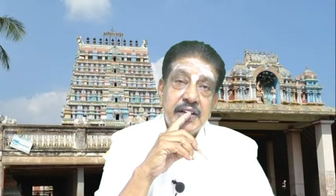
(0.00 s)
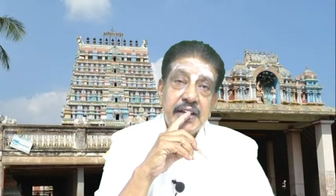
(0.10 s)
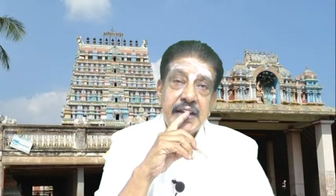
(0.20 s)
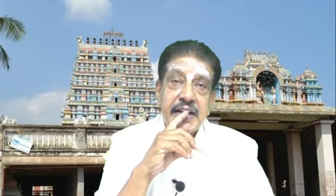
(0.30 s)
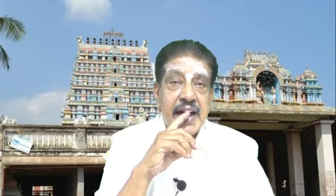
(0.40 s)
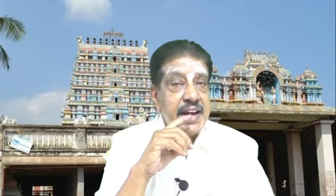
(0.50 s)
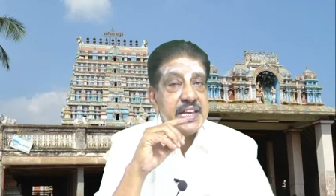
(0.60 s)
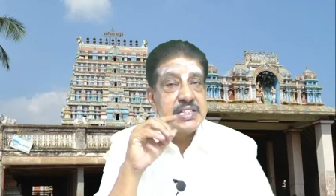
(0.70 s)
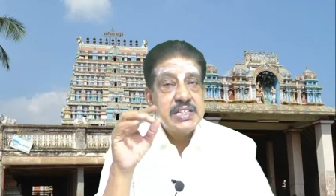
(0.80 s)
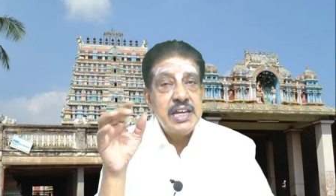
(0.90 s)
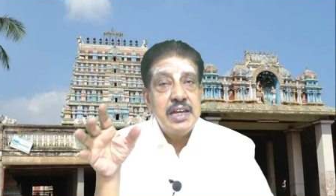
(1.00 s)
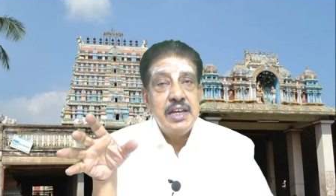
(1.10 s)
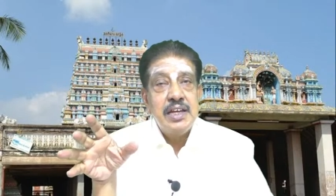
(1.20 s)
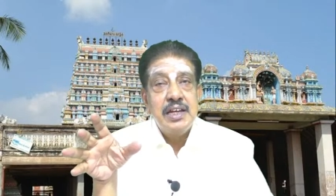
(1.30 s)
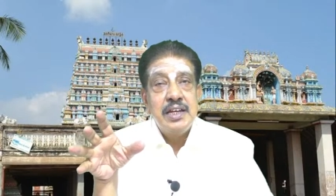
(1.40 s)
Can I
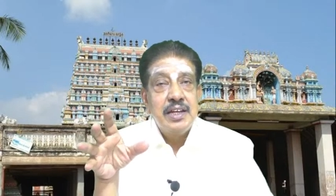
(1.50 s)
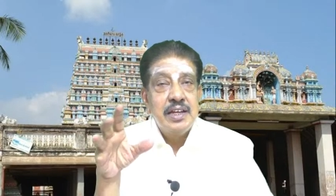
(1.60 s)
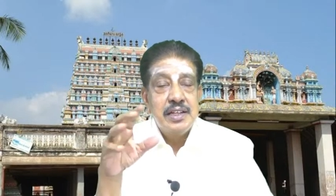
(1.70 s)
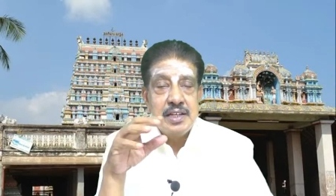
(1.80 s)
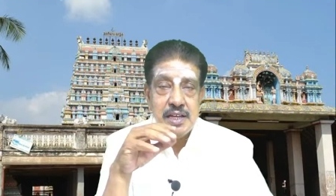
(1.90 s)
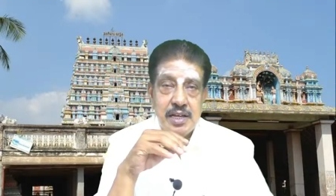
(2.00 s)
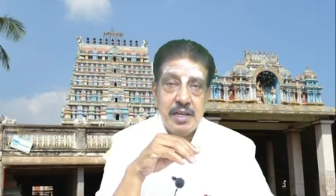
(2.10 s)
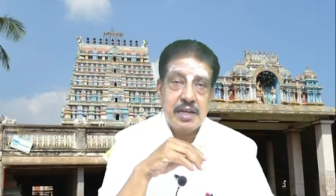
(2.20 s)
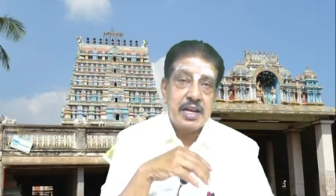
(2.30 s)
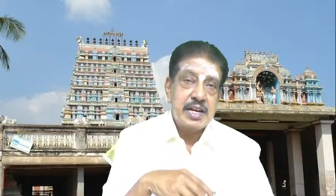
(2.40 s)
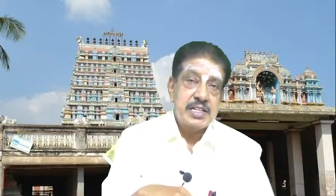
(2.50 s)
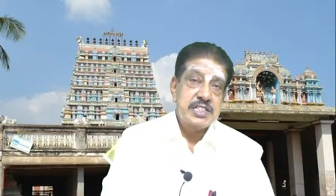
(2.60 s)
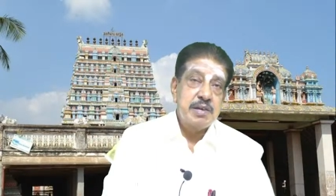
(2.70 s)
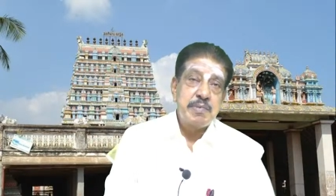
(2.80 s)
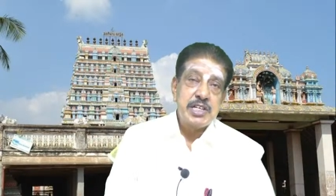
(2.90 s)
see
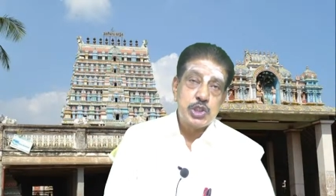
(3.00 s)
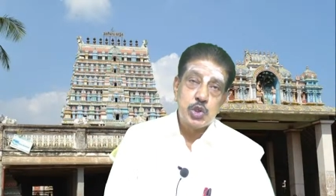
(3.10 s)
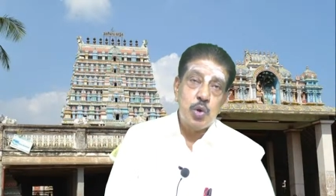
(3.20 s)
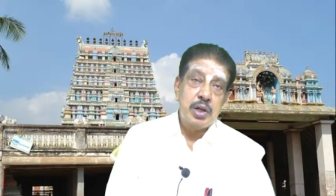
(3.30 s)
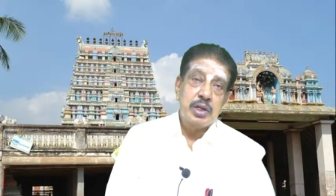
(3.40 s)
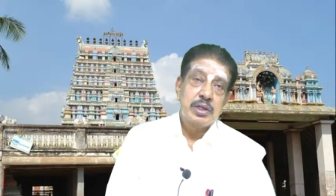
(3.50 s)
my soul?